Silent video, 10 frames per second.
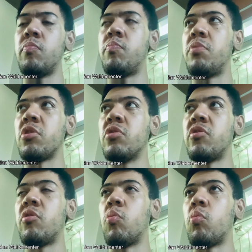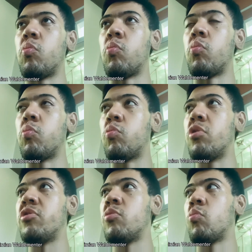because the
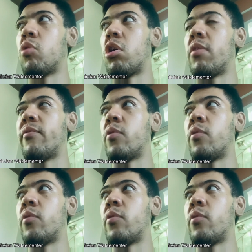reason why